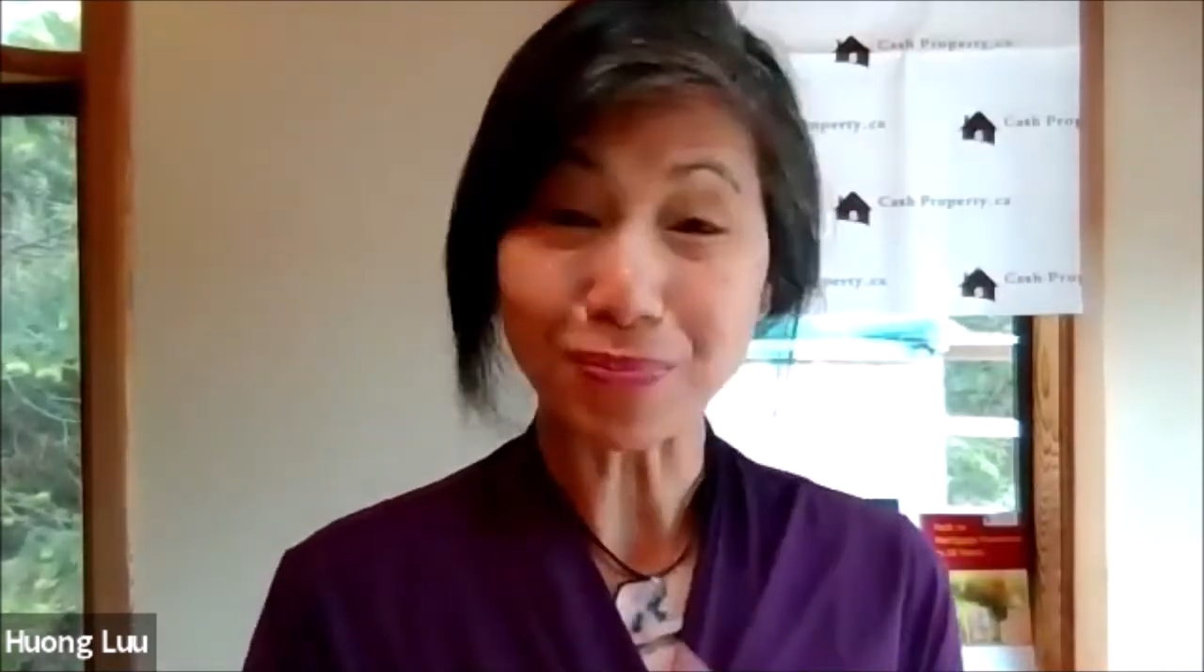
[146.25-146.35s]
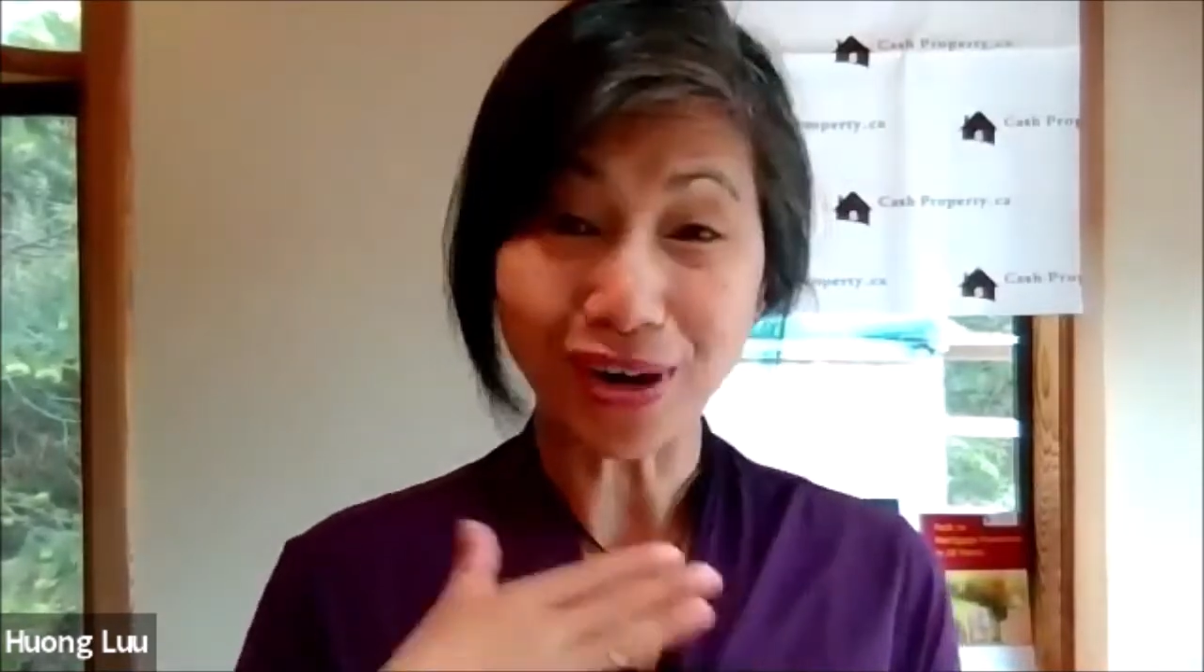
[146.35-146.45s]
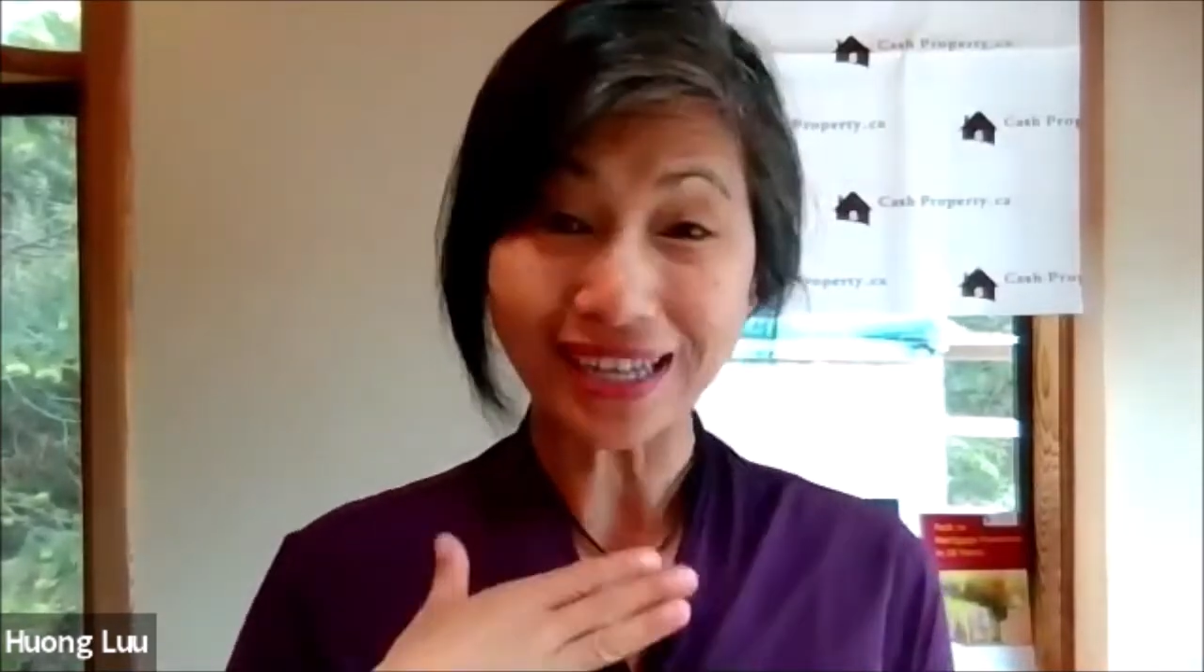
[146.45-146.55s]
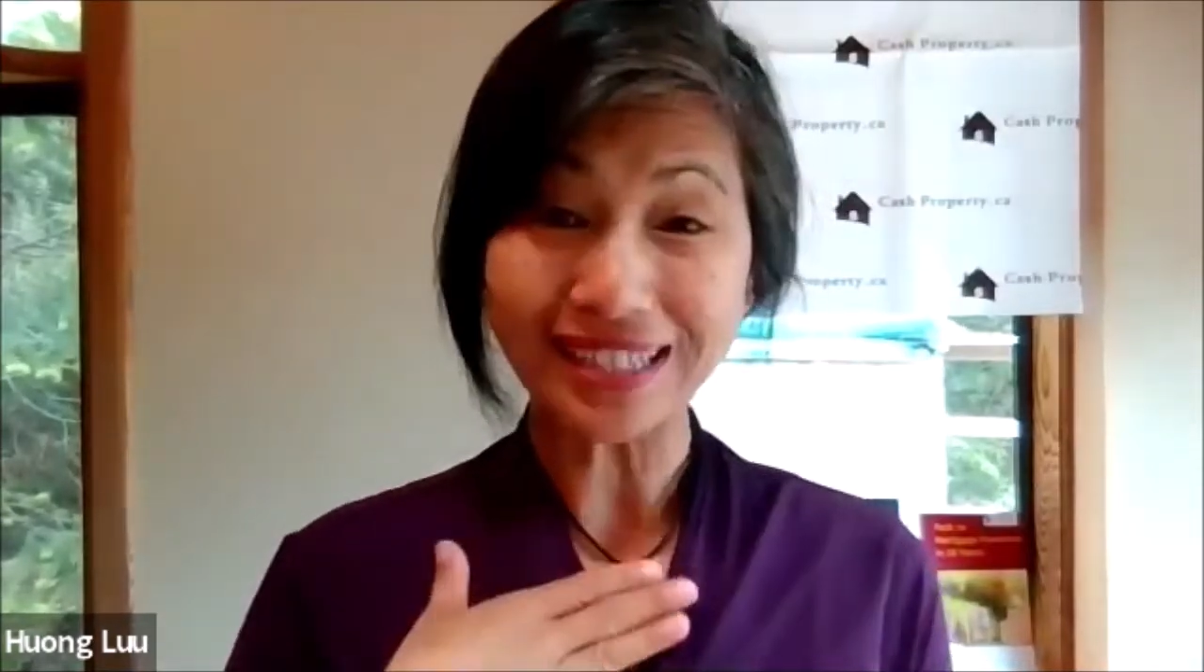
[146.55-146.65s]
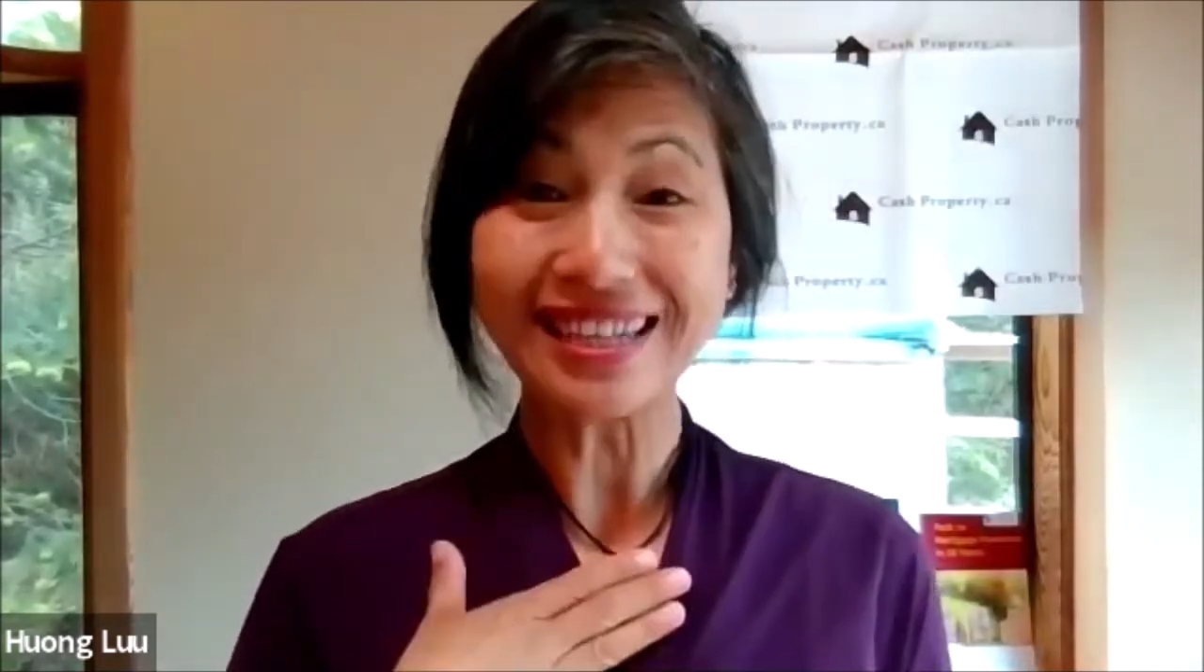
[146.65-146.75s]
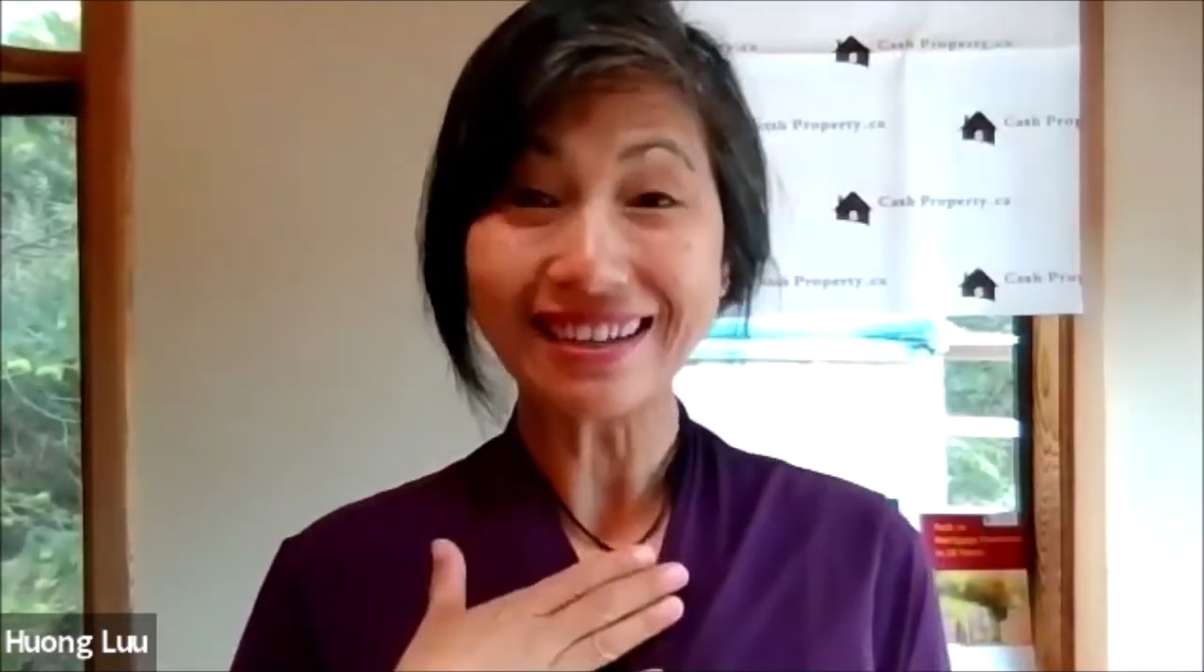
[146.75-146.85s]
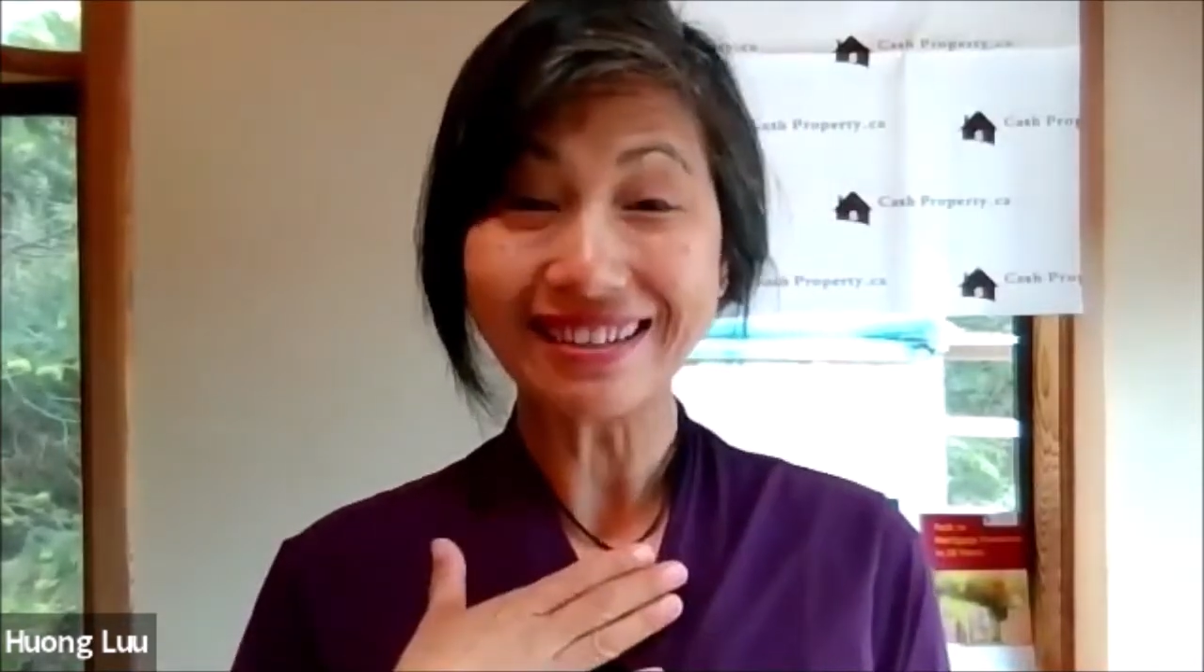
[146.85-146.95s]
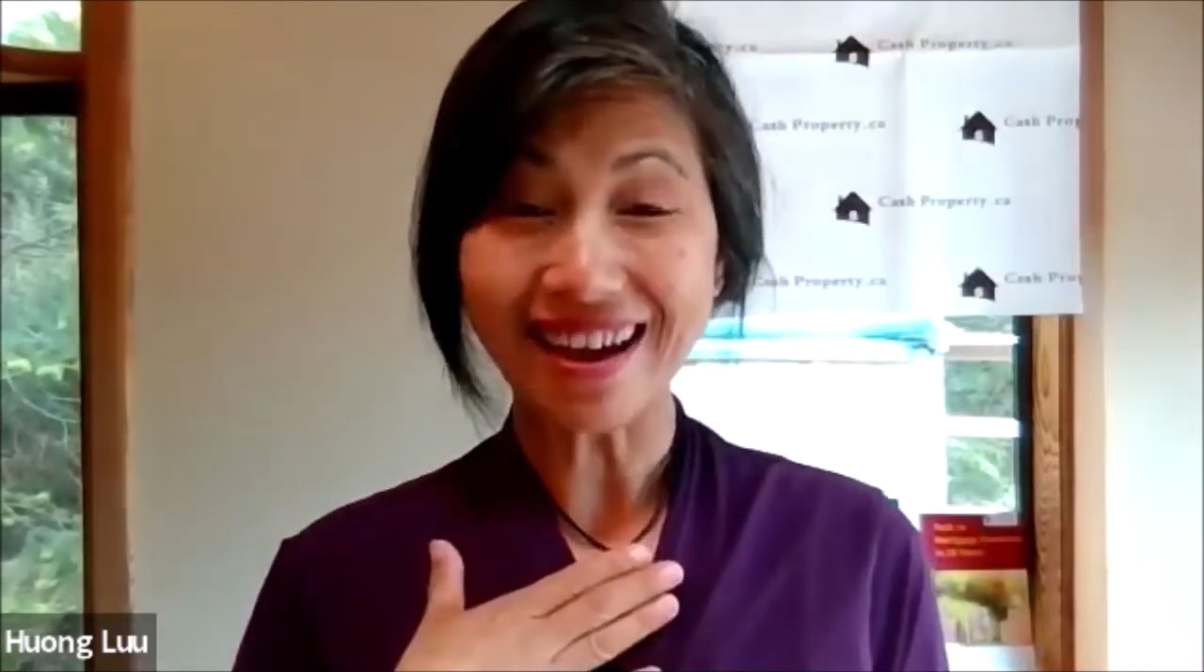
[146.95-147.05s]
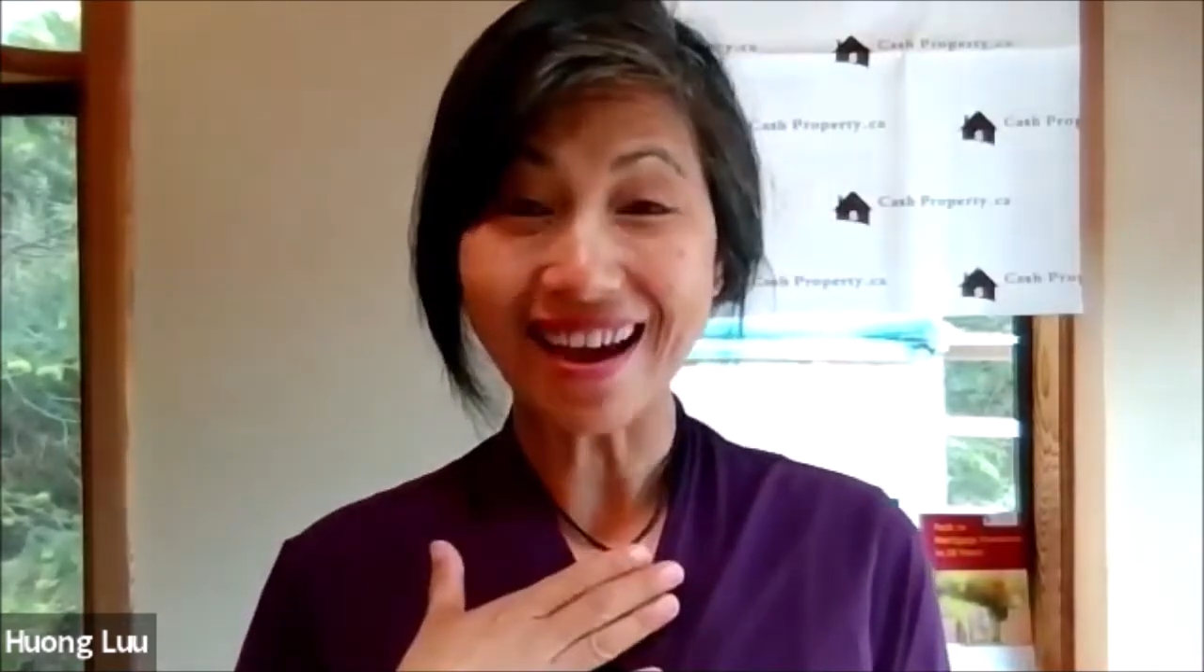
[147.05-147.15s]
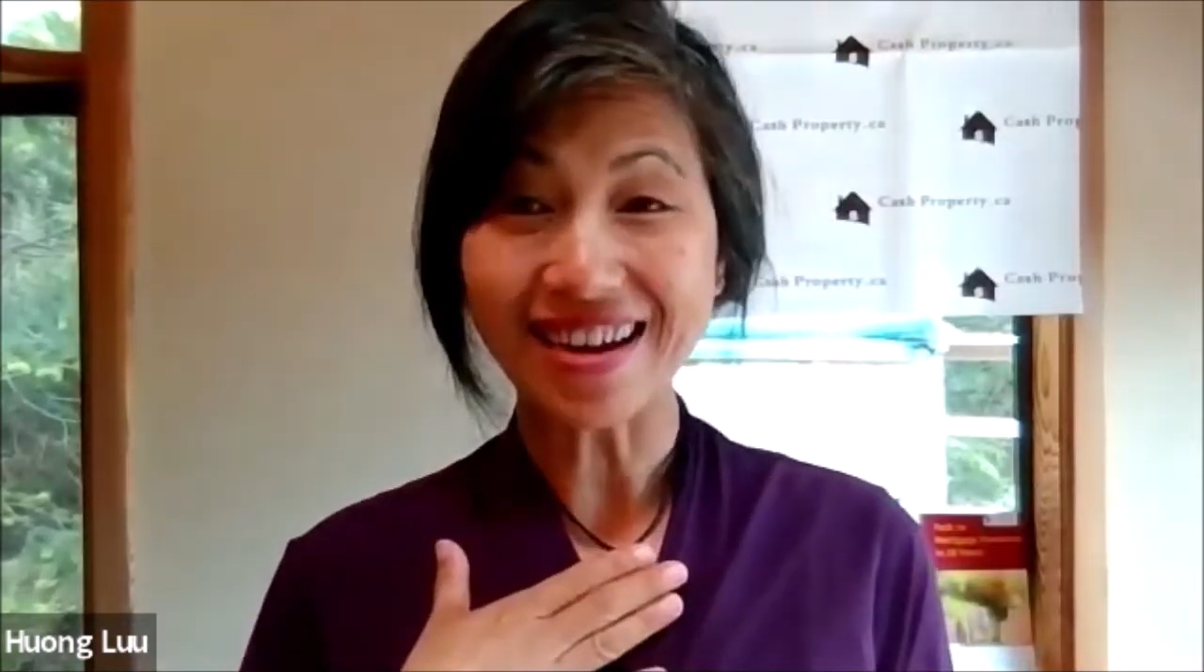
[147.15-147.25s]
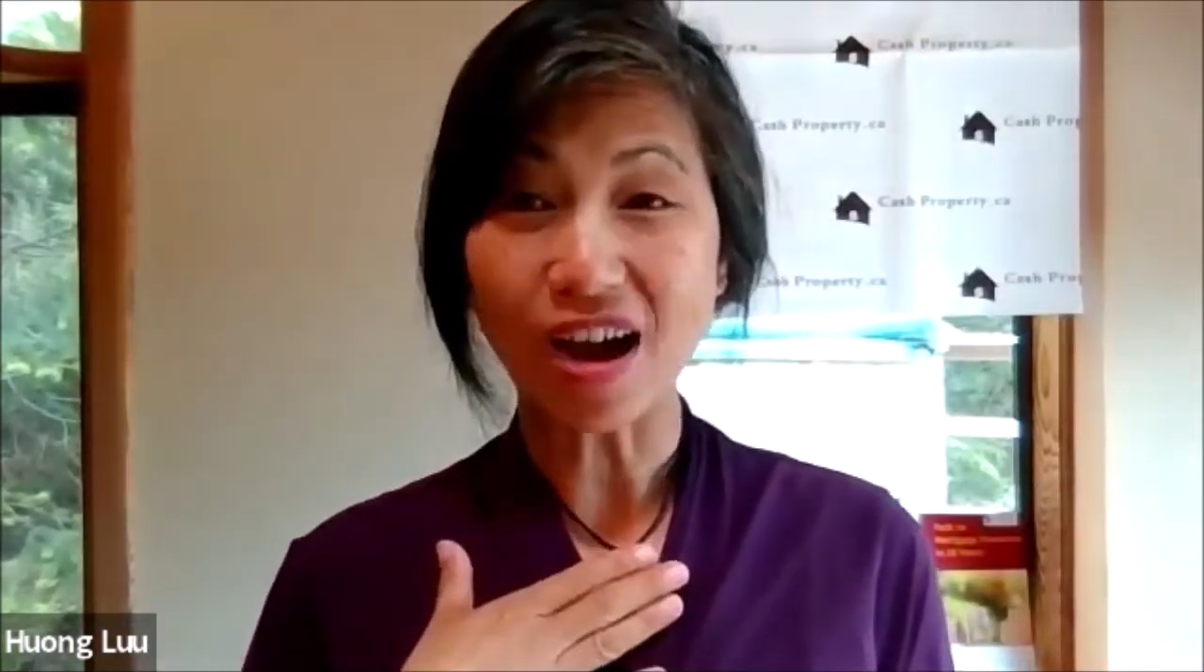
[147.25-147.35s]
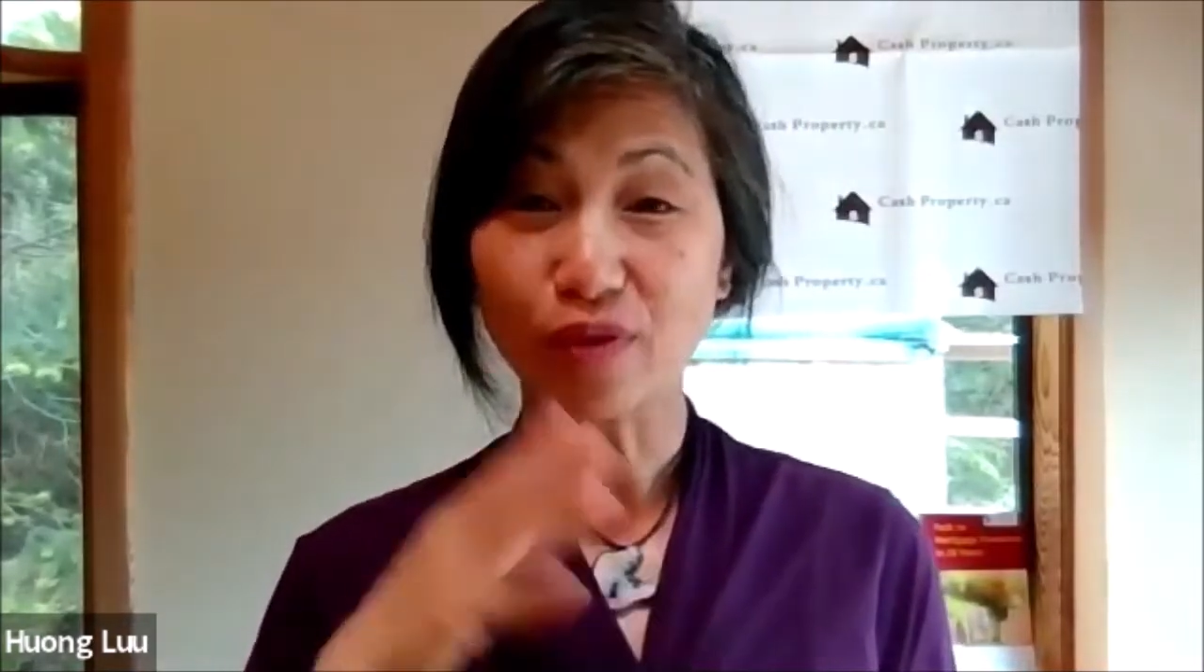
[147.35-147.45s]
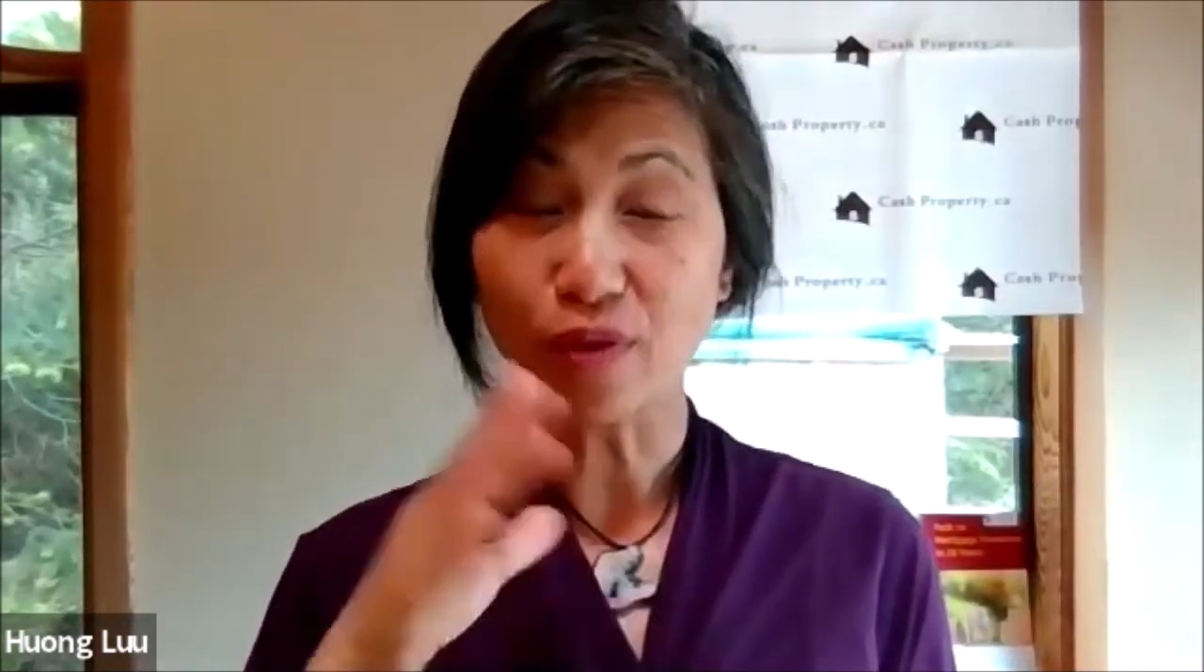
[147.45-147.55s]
price tag that I got